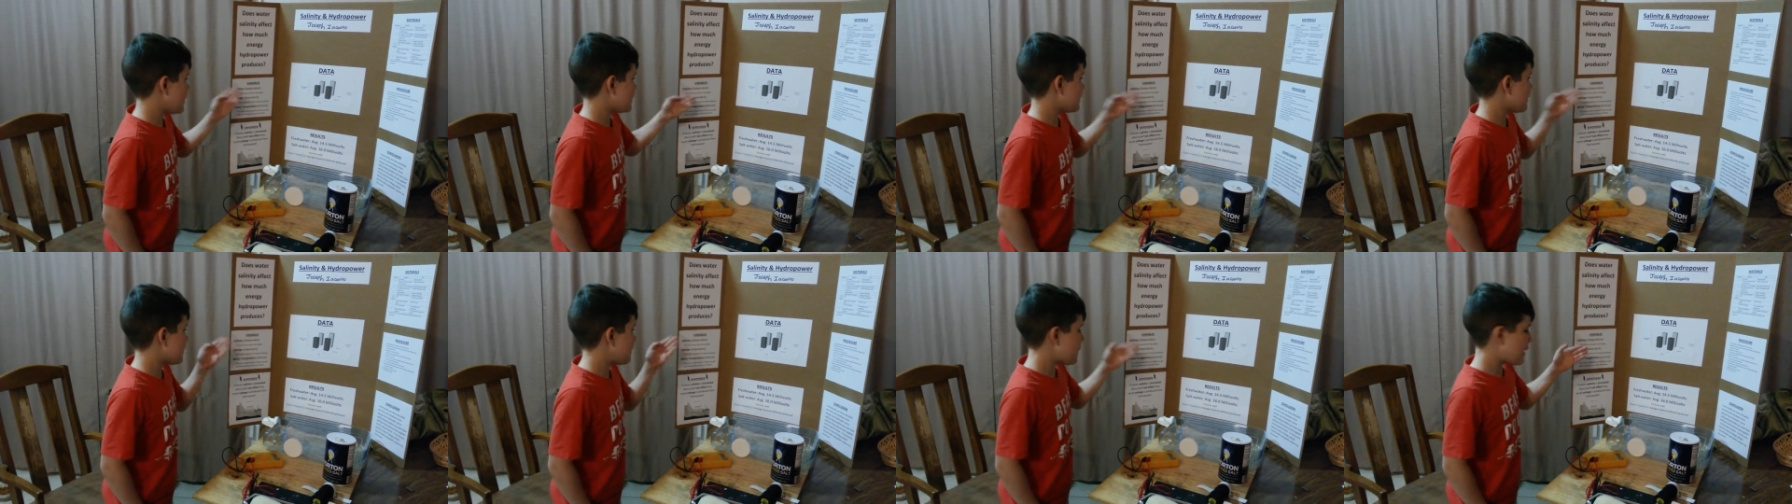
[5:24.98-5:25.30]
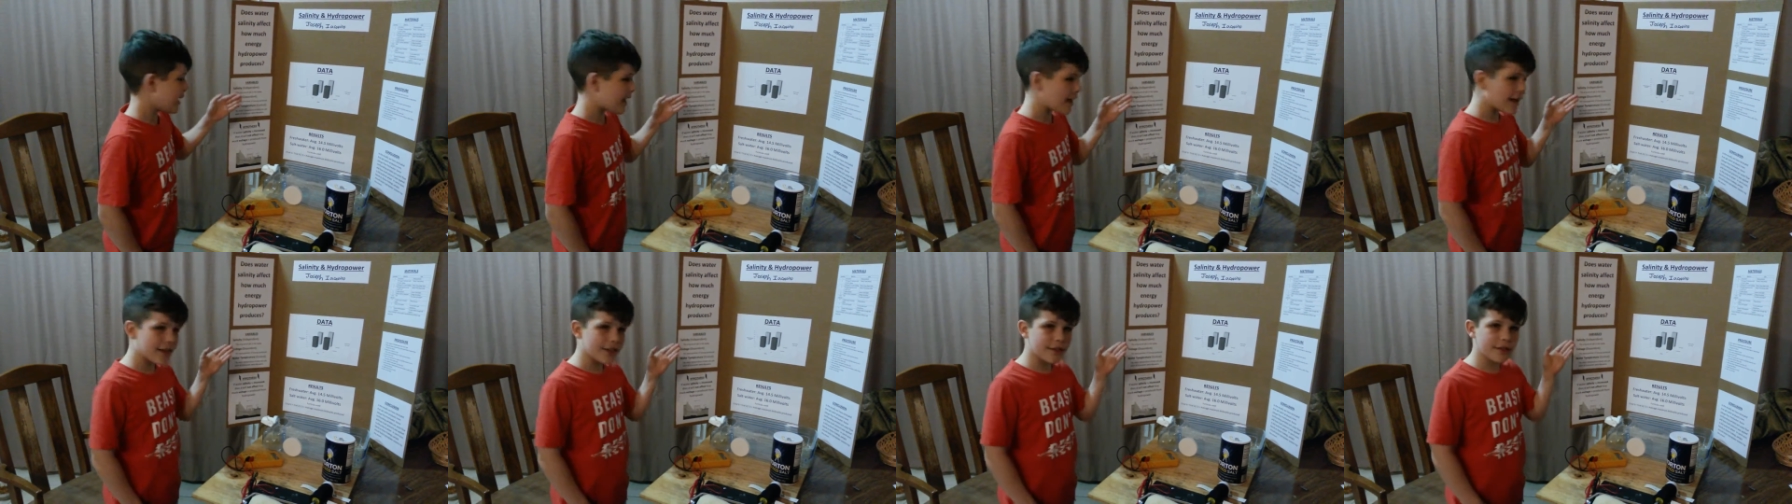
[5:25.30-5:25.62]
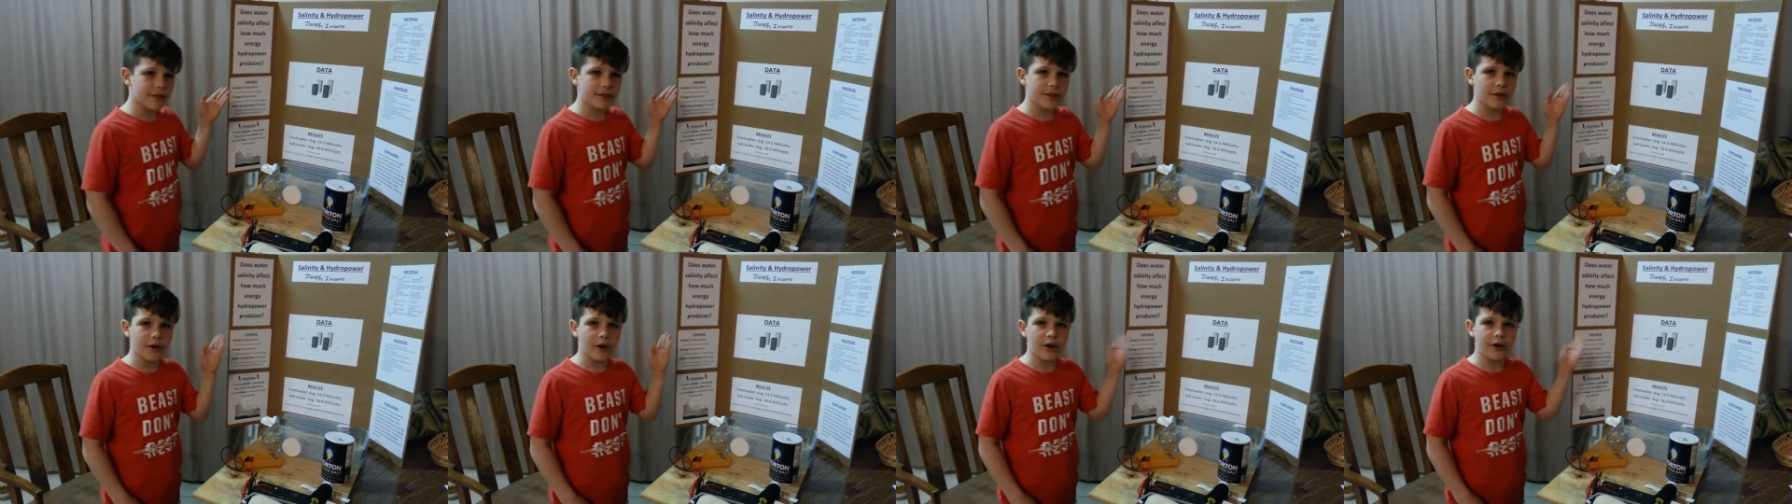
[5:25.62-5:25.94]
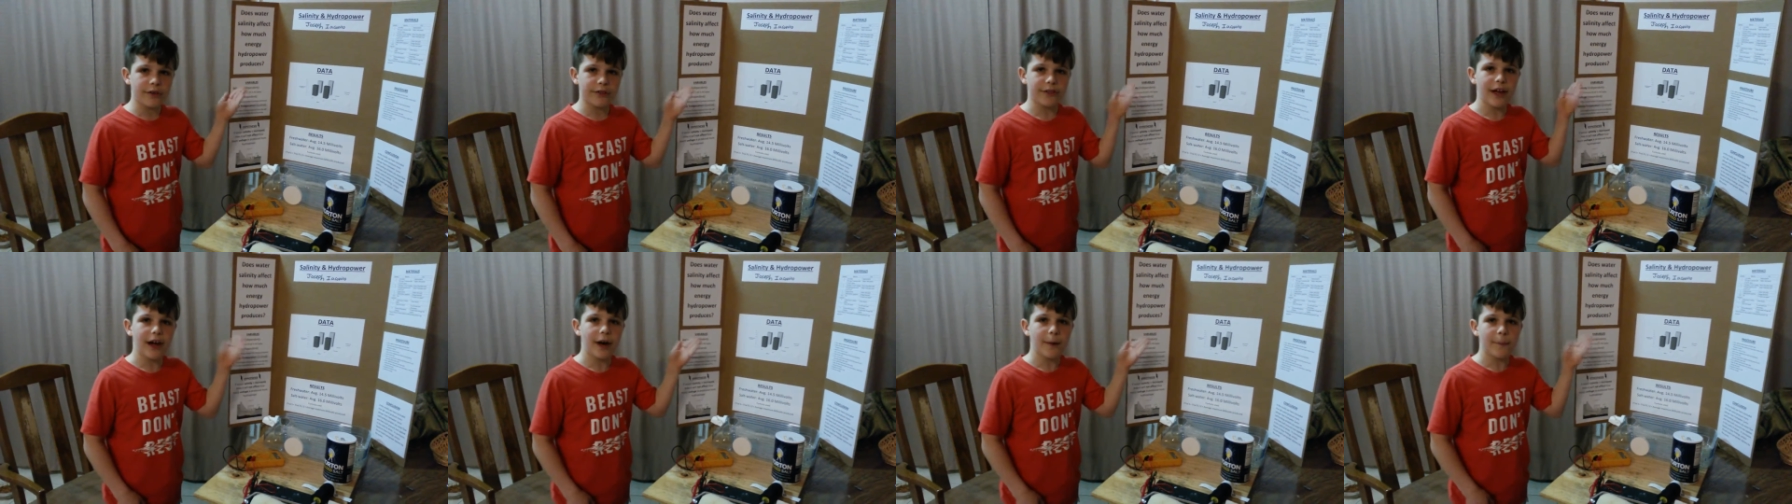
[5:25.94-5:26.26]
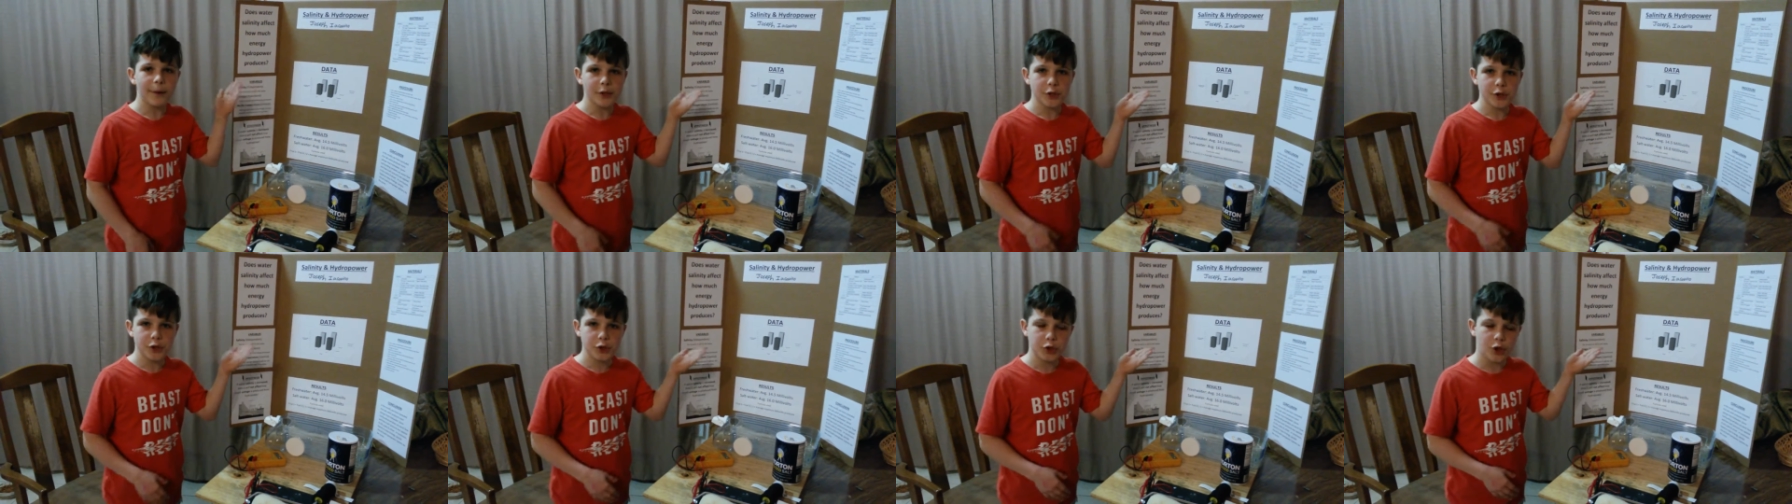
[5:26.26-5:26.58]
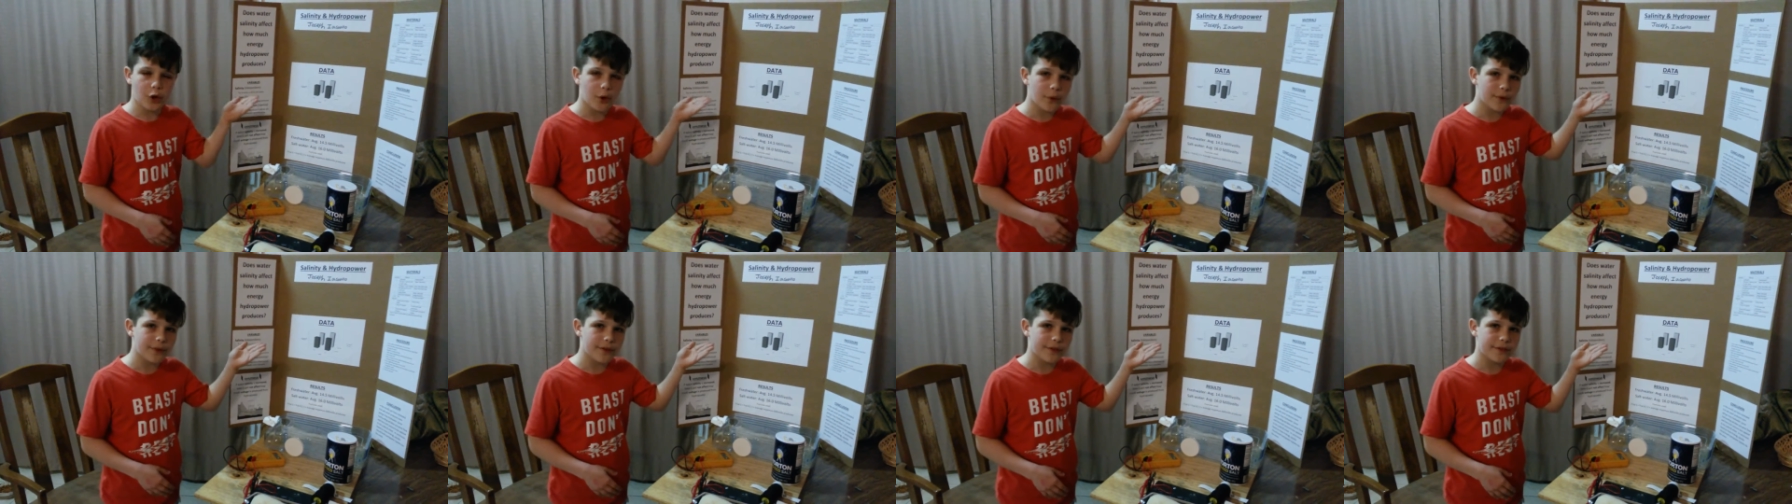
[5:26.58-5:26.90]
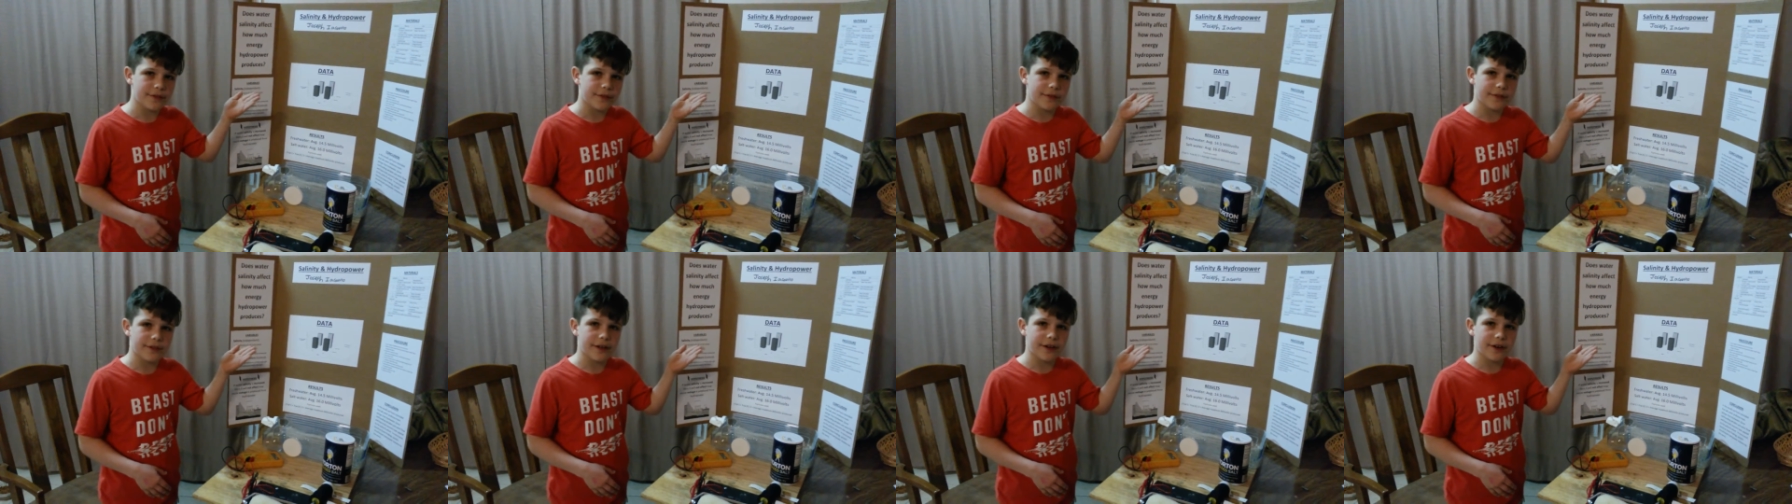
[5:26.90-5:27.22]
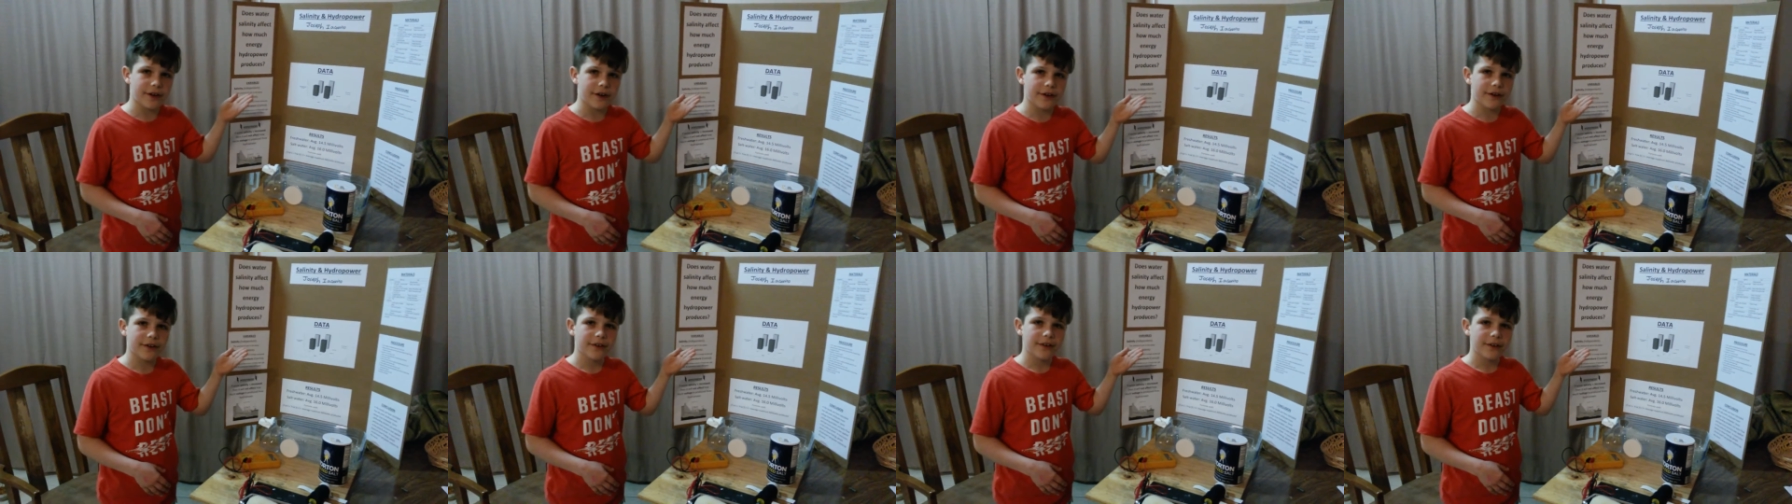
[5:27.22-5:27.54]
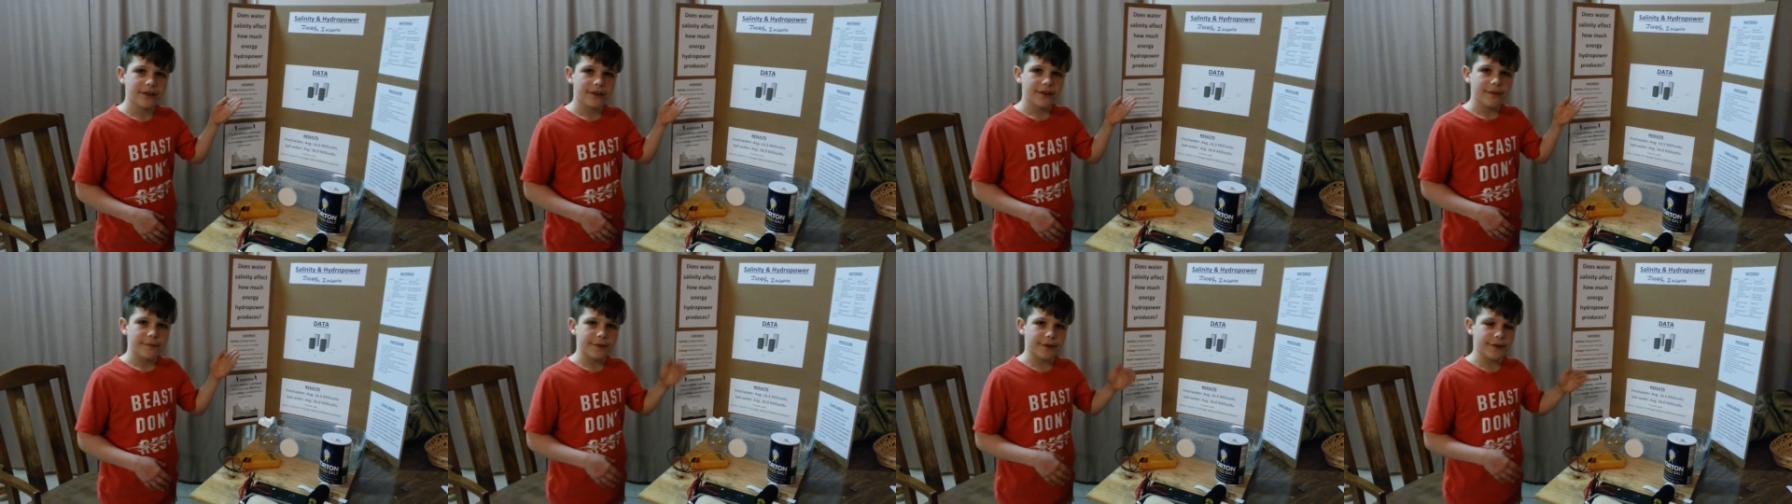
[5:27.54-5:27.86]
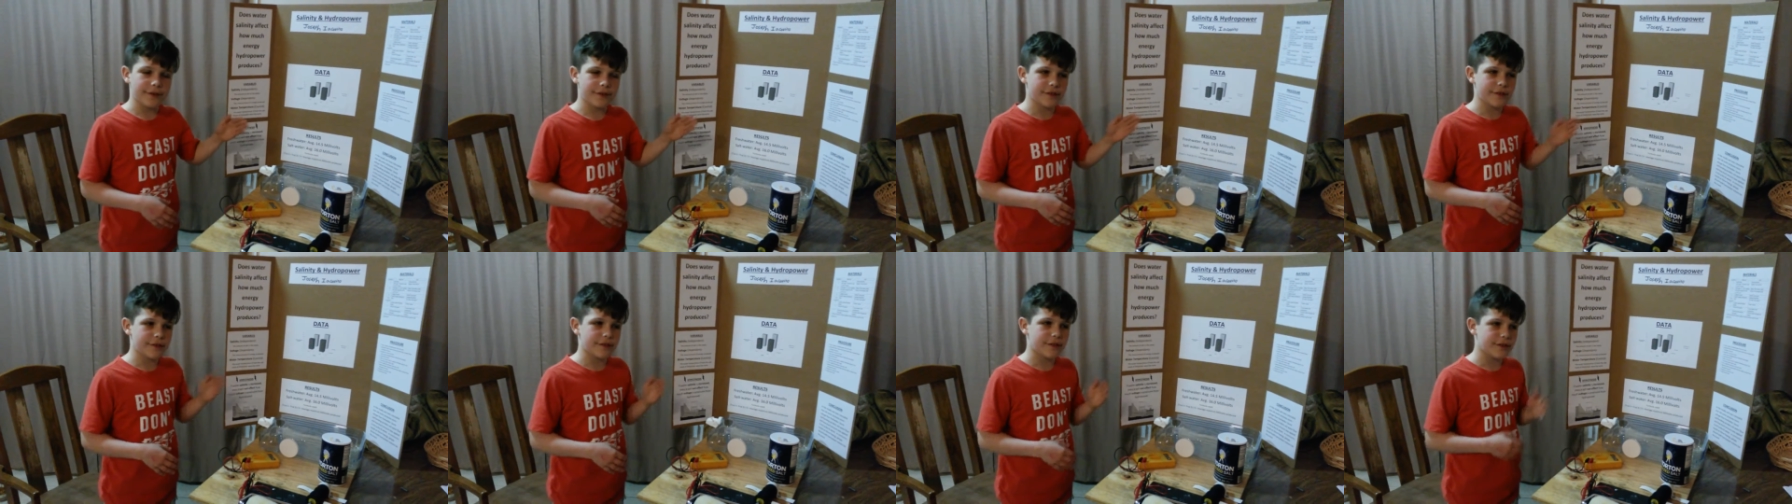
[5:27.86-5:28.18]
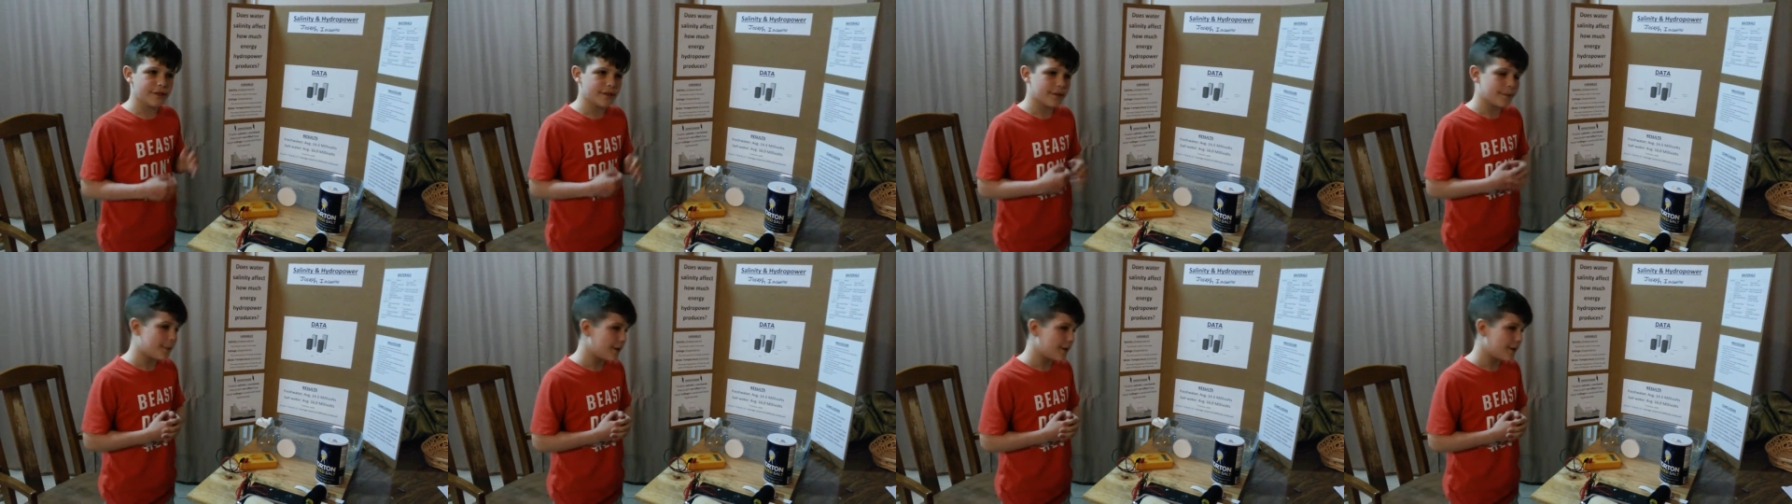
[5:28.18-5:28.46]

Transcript: It depends on how much salt is in there because it's the